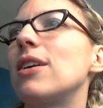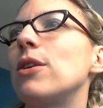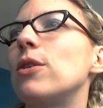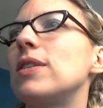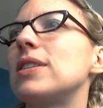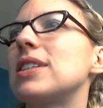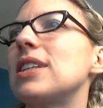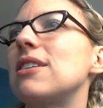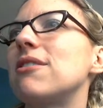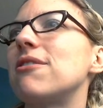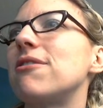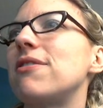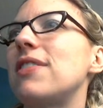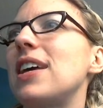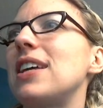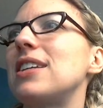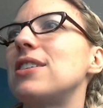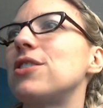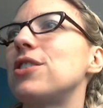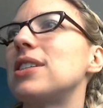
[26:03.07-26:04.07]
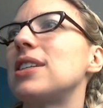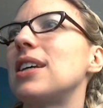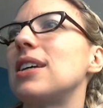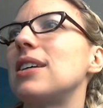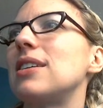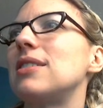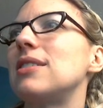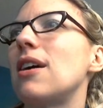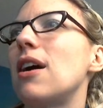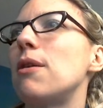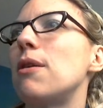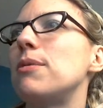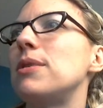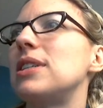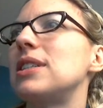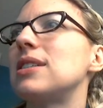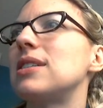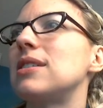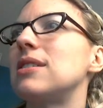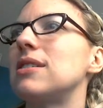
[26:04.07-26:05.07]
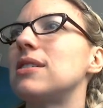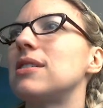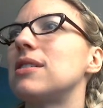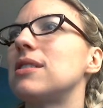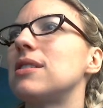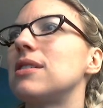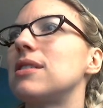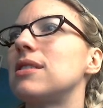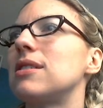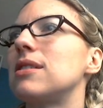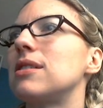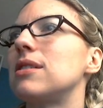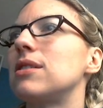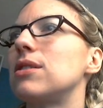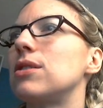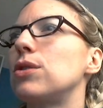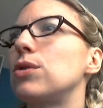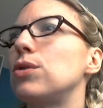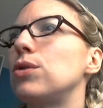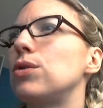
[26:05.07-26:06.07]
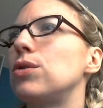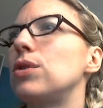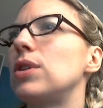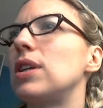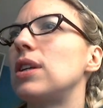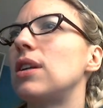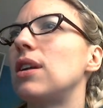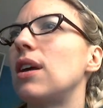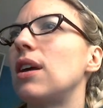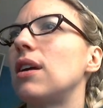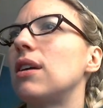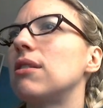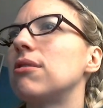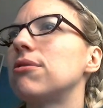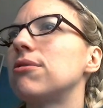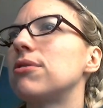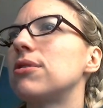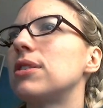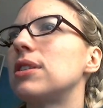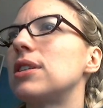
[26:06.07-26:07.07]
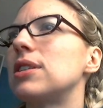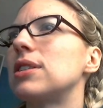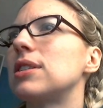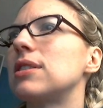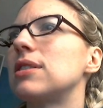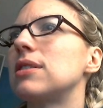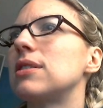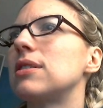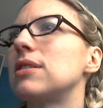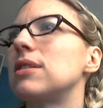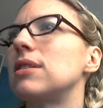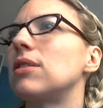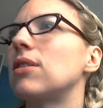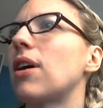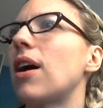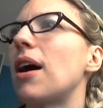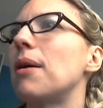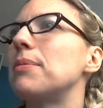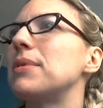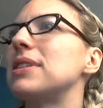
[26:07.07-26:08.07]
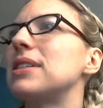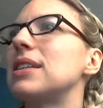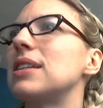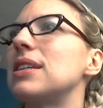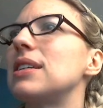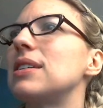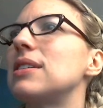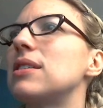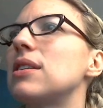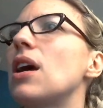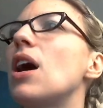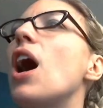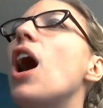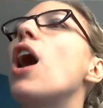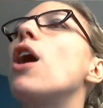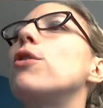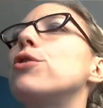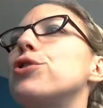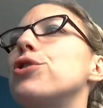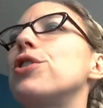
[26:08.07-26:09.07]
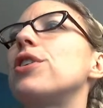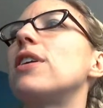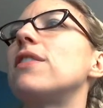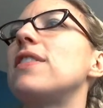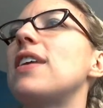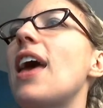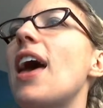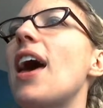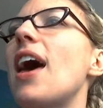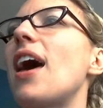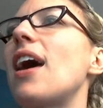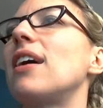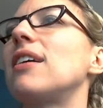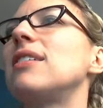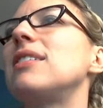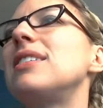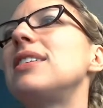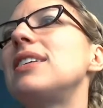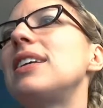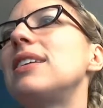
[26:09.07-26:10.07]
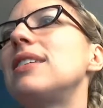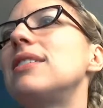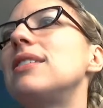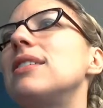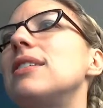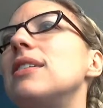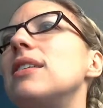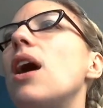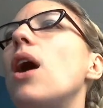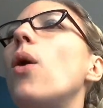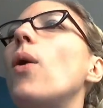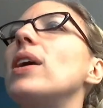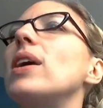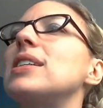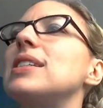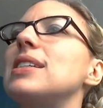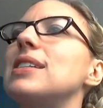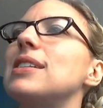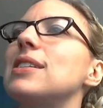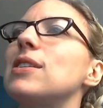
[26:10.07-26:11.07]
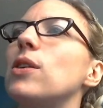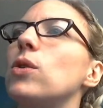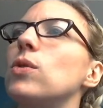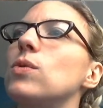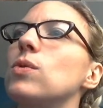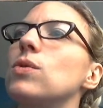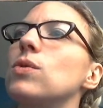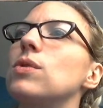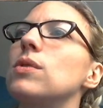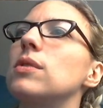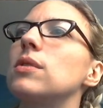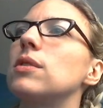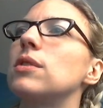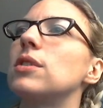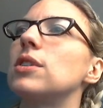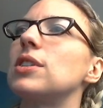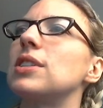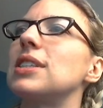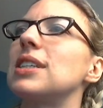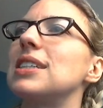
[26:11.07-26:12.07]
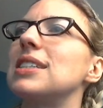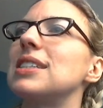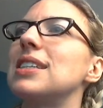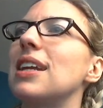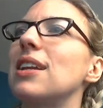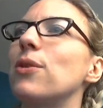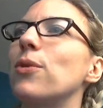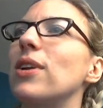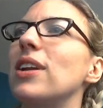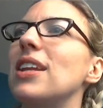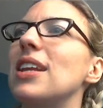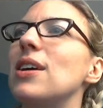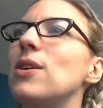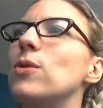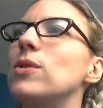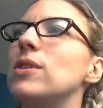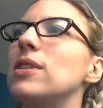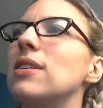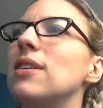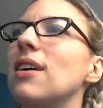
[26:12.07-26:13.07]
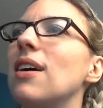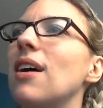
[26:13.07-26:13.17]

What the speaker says: I was on the fence just like Indominus and Sudanath. There's still copies of these. Oh, sure enough, yeah. Oh, I see. So Cursed City's another one of those.